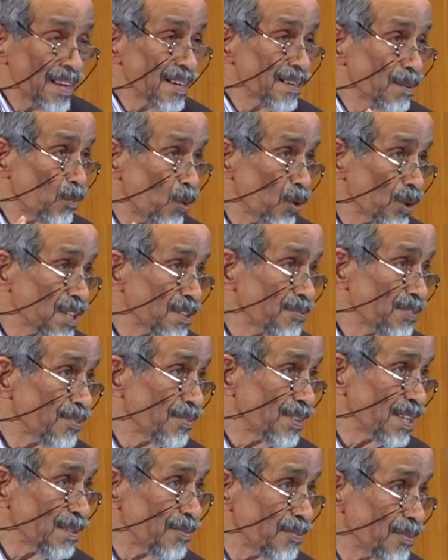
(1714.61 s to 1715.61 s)
more than
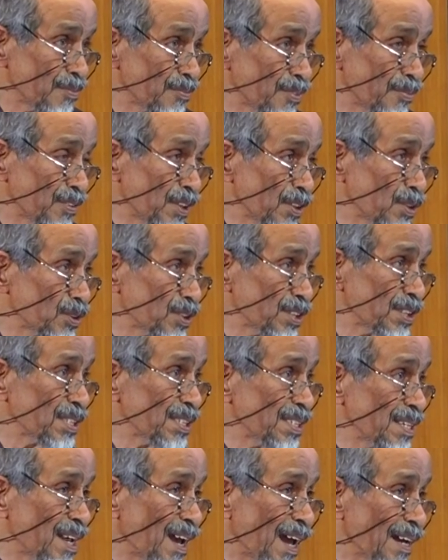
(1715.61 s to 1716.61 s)
50 to
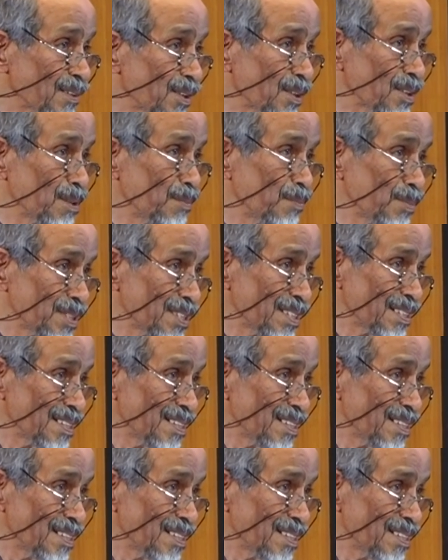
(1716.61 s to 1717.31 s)
60 algorithms.